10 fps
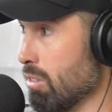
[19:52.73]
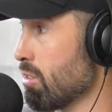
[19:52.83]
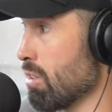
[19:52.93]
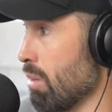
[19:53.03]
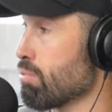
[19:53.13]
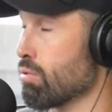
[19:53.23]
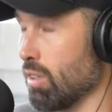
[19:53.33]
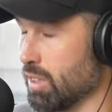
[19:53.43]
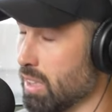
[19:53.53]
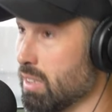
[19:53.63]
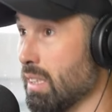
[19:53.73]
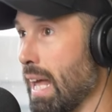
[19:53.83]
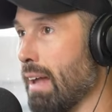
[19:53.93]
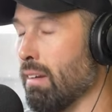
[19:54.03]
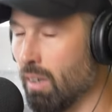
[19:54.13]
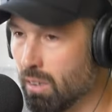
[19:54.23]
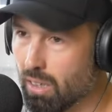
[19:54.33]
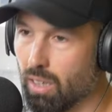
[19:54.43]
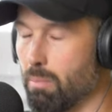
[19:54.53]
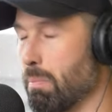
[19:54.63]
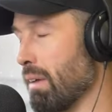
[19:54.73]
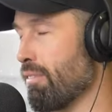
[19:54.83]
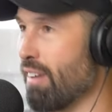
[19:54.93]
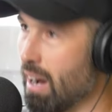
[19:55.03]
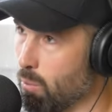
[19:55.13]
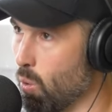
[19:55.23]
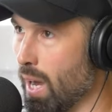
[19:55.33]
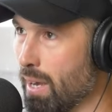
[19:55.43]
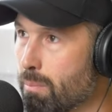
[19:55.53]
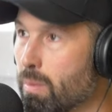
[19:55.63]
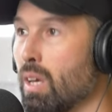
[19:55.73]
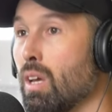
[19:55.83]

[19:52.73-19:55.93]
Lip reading: it's not processed in that kind of big farm way.